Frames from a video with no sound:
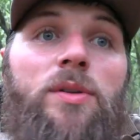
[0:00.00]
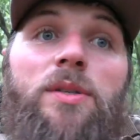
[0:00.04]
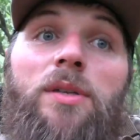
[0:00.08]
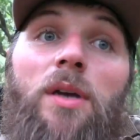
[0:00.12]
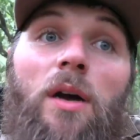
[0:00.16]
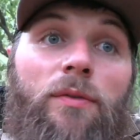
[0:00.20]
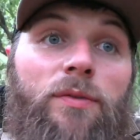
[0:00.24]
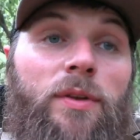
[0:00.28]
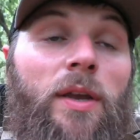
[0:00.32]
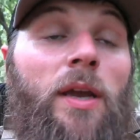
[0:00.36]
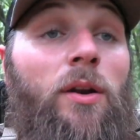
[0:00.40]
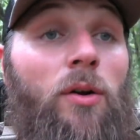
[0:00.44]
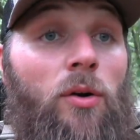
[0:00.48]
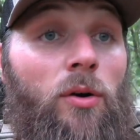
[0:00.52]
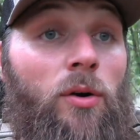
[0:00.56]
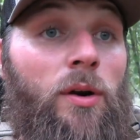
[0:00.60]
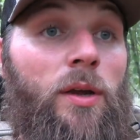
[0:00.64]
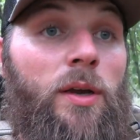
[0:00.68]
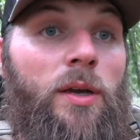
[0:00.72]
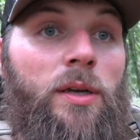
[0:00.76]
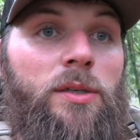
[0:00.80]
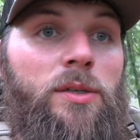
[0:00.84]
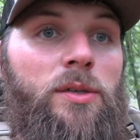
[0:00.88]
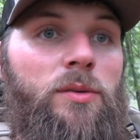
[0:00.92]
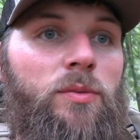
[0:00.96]
soft and hard
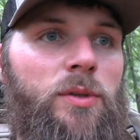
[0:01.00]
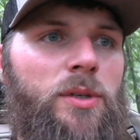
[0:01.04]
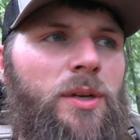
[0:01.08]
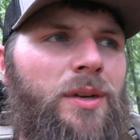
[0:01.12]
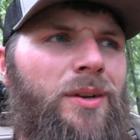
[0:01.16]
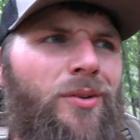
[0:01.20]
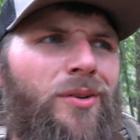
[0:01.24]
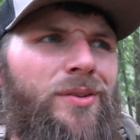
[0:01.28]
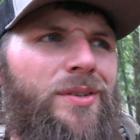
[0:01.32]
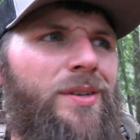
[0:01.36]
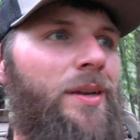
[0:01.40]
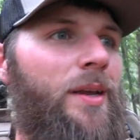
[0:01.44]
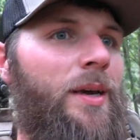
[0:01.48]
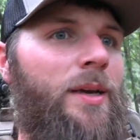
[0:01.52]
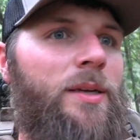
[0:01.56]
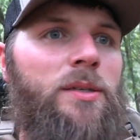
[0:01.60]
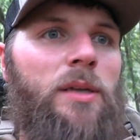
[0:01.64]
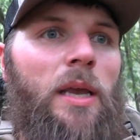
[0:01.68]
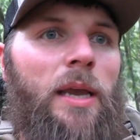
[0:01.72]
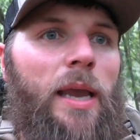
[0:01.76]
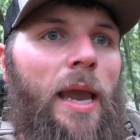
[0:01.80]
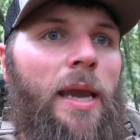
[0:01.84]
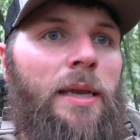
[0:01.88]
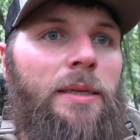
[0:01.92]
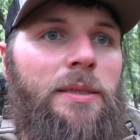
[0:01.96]
edge, which I know I said edge
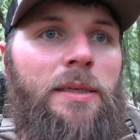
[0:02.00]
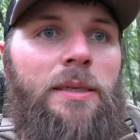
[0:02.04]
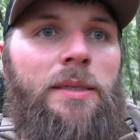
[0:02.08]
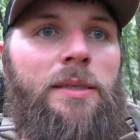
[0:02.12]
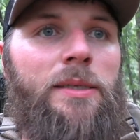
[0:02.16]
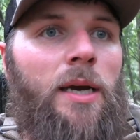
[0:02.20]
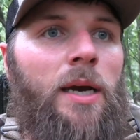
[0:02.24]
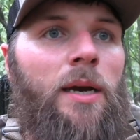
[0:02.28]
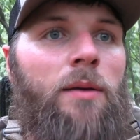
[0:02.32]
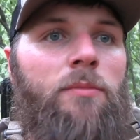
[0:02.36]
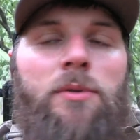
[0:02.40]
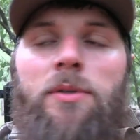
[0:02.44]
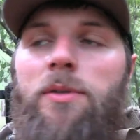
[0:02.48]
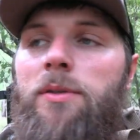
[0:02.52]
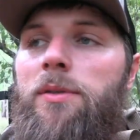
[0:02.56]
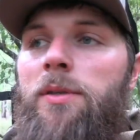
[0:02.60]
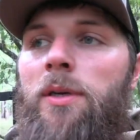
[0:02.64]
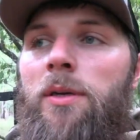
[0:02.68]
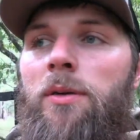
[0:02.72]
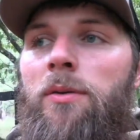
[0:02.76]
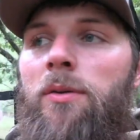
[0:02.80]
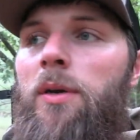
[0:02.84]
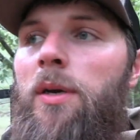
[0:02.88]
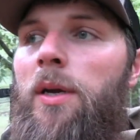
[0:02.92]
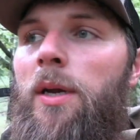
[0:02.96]
like 18 times.
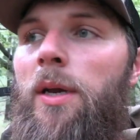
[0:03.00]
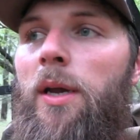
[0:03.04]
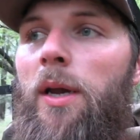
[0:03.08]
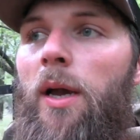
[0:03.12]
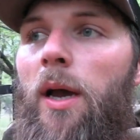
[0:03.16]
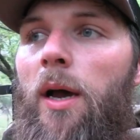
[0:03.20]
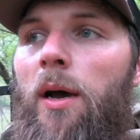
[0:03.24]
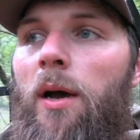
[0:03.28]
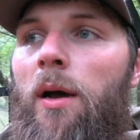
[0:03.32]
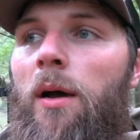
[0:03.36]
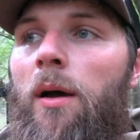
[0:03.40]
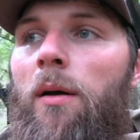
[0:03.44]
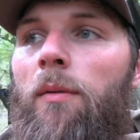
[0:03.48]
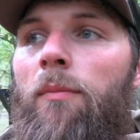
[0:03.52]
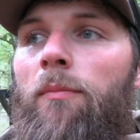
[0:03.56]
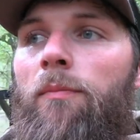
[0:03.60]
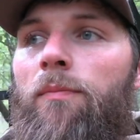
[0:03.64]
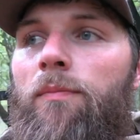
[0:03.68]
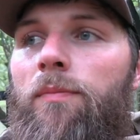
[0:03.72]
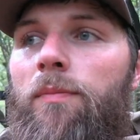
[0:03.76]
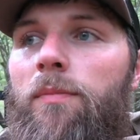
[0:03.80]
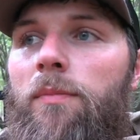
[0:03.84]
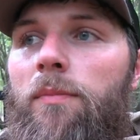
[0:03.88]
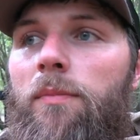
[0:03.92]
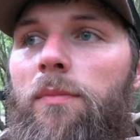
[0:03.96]
So
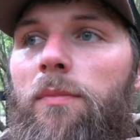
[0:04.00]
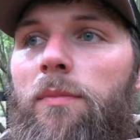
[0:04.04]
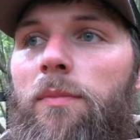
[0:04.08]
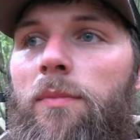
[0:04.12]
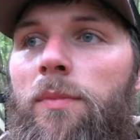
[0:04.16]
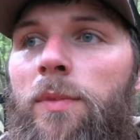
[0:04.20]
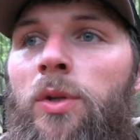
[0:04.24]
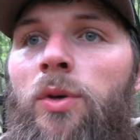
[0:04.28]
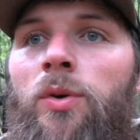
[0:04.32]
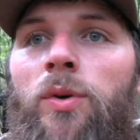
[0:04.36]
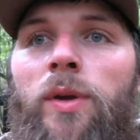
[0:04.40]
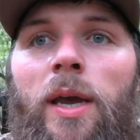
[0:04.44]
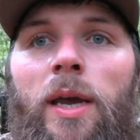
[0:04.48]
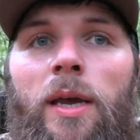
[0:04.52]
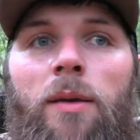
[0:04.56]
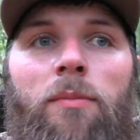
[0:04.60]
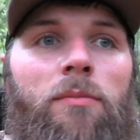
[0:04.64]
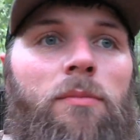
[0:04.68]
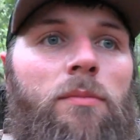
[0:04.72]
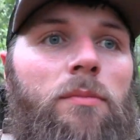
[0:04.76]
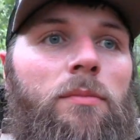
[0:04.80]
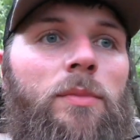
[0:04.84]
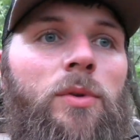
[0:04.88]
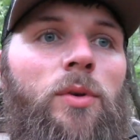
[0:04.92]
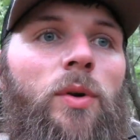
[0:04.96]
new game,
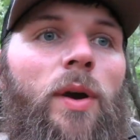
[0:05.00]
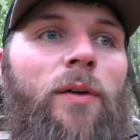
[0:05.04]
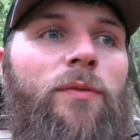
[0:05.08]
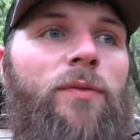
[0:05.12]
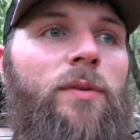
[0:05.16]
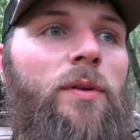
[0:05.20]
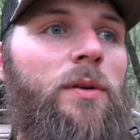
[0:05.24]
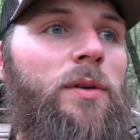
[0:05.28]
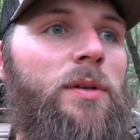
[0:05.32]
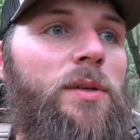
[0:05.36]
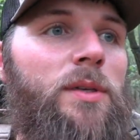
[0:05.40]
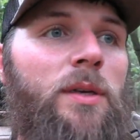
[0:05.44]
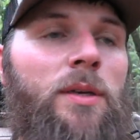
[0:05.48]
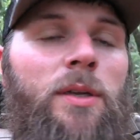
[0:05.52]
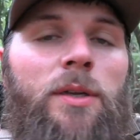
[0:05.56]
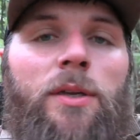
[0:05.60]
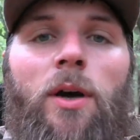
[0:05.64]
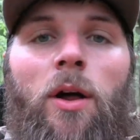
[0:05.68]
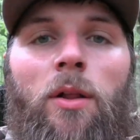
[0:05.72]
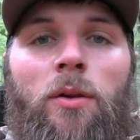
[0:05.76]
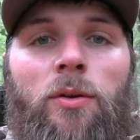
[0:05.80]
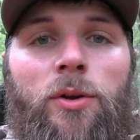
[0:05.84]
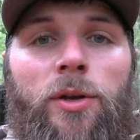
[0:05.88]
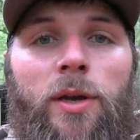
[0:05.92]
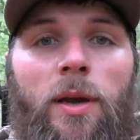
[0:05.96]
you have to send
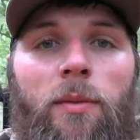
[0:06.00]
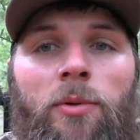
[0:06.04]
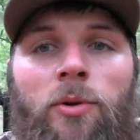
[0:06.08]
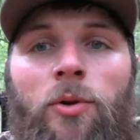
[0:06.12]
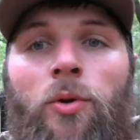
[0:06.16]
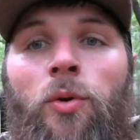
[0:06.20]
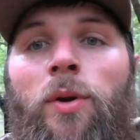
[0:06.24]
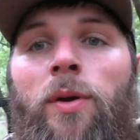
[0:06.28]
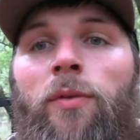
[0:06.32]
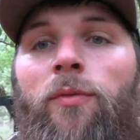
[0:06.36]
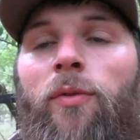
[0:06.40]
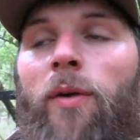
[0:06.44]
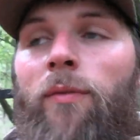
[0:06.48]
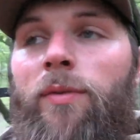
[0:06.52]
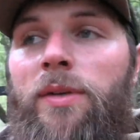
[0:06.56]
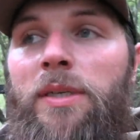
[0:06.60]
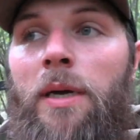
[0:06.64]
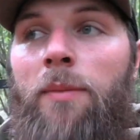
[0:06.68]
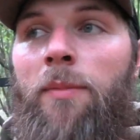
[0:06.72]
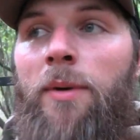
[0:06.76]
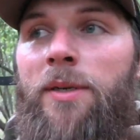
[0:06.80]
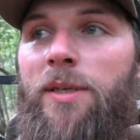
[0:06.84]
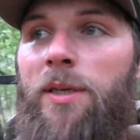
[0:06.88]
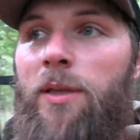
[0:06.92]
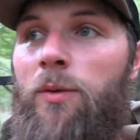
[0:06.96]
$1 to Kepler Creek for every
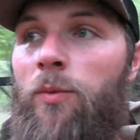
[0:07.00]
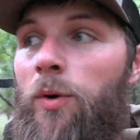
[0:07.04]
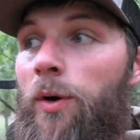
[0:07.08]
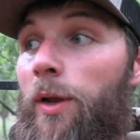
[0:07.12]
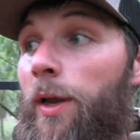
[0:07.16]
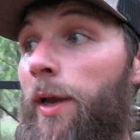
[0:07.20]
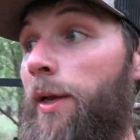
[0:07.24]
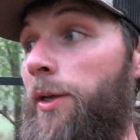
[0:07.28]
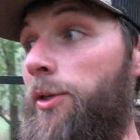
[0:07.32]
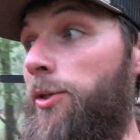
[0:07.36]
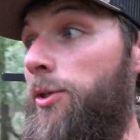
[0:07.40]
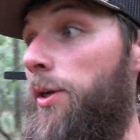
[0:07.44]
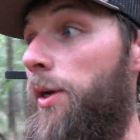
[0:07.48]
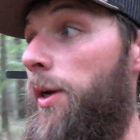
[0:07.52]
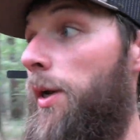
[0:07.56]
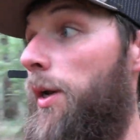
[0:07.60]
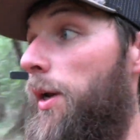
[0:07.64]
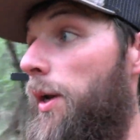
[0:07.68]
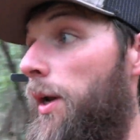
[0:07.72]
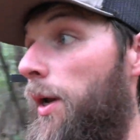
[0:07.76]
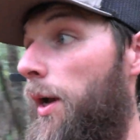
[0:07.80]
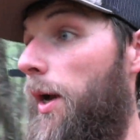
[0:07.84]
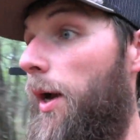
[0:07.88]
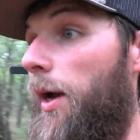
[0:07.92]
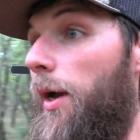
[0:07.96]
time I say the word edge.
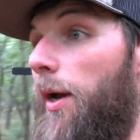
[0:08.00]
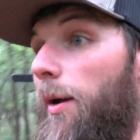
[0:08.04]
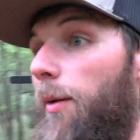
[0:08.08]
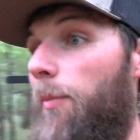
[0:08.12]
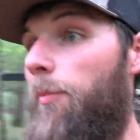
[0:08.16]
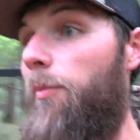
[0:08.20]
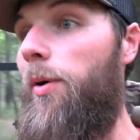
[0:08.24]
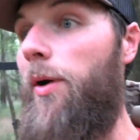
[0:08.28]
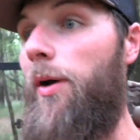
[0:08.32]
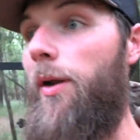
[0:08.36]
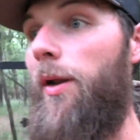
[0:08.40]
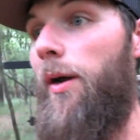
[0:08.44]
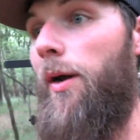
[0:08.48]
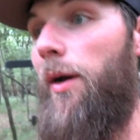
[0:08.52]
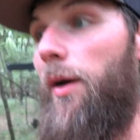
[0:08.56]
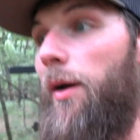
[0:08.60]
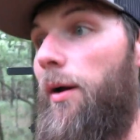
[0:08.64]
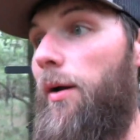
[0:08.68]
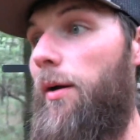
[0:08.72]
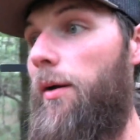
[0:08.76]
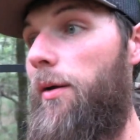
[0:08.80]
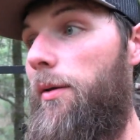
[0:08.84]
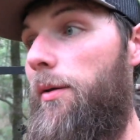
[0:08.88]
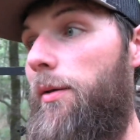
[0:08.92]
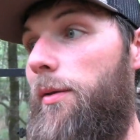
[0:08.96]
But
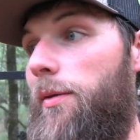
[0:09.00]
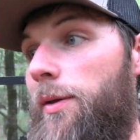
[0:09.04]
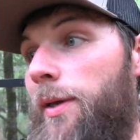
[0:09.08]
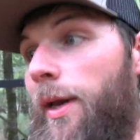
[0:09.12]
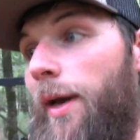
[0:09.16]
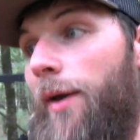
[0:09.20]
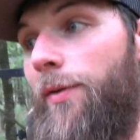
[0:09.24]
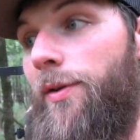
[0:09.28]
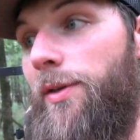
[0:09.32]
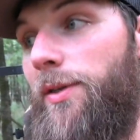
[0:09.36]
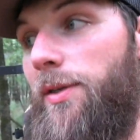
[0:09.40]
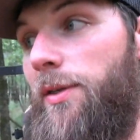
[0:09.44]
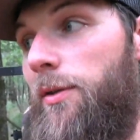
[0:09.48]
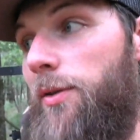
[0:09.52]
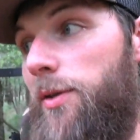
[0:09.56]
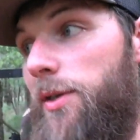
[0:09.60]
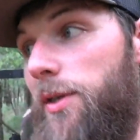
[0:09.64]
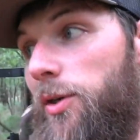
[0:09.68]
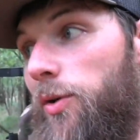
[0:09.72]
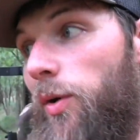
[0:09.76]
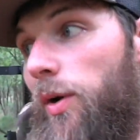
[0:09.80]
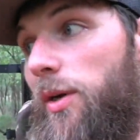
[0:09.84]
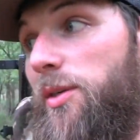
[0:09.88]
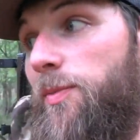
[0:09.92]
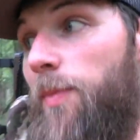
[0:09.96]
yeah, this looks like
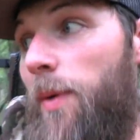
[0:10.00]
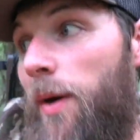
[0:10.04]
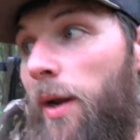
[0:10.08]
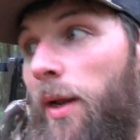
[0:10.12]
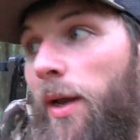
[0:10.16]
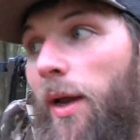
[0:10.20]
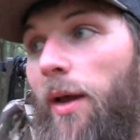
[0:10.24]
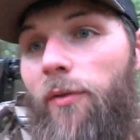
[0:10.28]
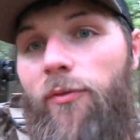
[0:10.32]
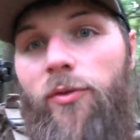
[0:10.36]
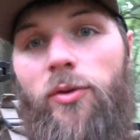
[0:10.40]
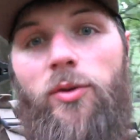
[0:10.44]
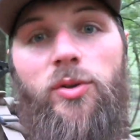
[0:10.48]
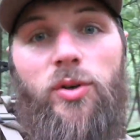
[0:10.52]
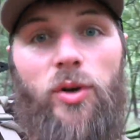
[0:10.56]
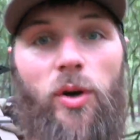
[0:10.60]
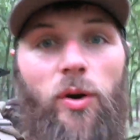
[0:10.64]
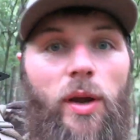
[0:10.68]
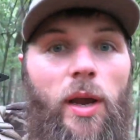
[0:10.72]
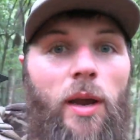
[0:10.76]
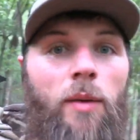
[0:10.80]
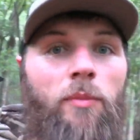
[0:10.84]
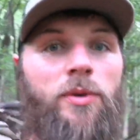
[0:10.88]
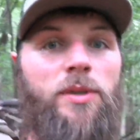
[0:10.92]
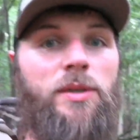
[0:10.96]
a great spot. I got a few trail
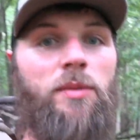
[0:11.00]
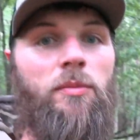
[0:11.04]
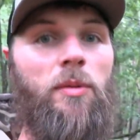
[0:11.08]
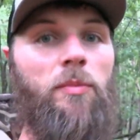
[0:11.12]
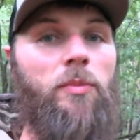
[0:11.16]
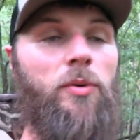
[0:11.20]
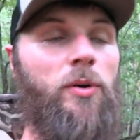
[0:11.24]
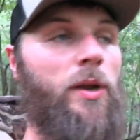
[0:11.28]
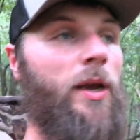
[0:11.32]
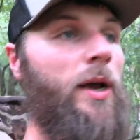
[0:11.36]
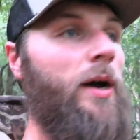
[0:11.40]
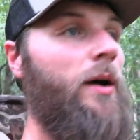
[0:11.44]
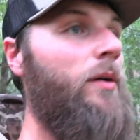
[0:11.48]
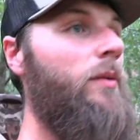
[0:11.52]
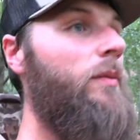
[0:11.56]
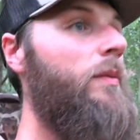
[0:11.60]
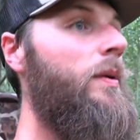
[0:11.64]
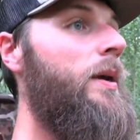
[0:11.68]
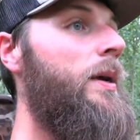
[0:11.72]
cameras I'm going to put out.